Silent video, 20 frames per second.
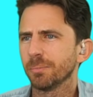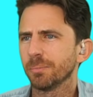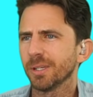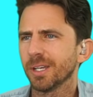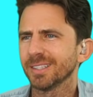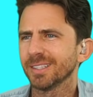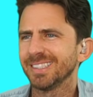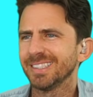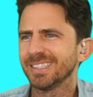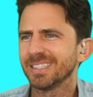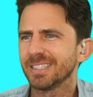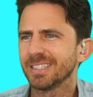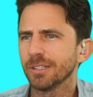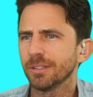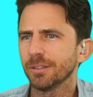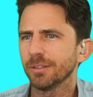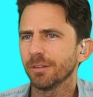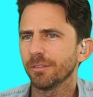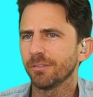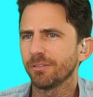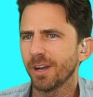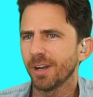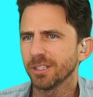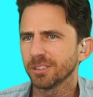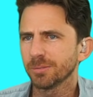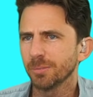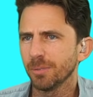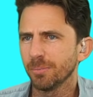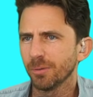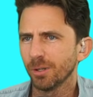because he still
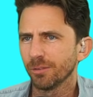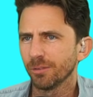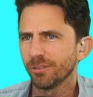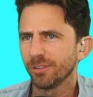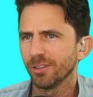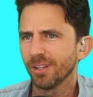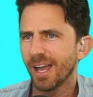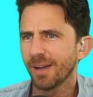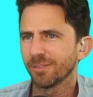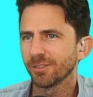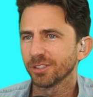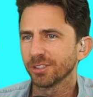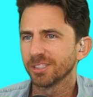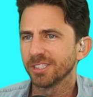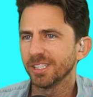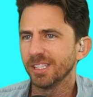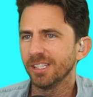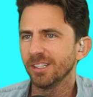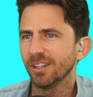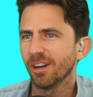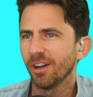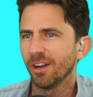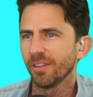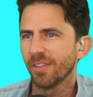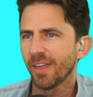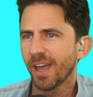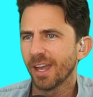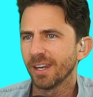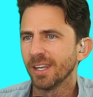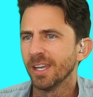finds me beautiful after seeing all
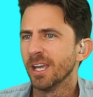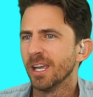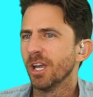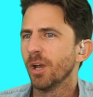that.